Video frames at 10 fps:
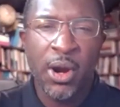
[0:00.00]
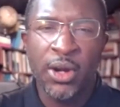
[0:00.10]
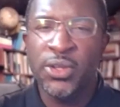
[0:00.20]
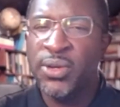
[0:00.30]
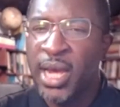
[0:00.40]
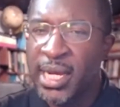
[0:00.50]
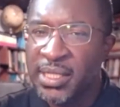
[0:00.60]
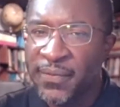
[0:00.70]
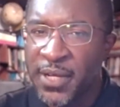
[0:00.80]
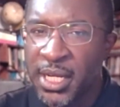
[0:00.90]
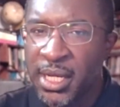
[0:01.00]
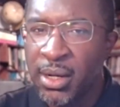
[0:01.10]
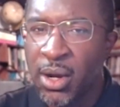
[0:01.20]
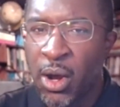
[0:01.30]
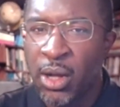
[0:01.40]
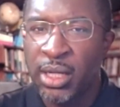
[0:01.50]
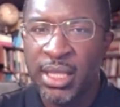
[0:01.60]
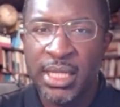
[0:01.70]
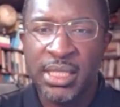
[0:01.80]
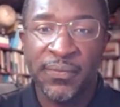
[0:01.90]
Are you guys funding all of
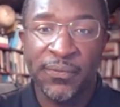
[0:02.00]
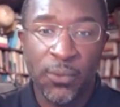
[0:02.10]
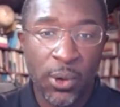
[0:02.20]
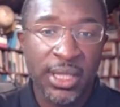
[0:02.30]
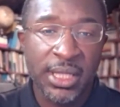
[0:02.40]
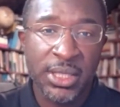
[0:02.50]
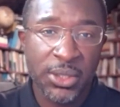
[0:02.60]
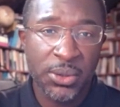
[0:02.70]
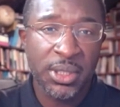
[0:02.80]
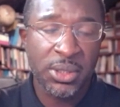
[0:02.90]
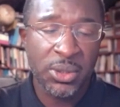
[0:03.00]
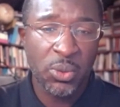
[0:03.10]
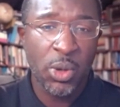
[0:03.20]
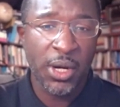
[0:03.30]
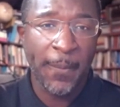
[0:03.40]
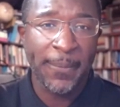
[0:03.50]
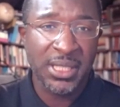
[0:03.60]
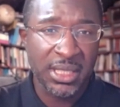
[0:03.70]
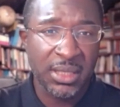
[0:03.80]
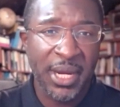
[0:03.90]
this for these students who want to
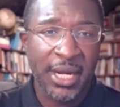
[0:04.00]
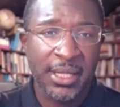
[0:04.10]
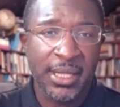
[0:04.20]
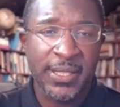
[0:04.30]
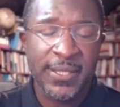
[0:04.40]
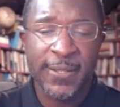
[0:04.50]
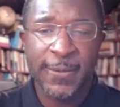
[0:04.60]
participate in this?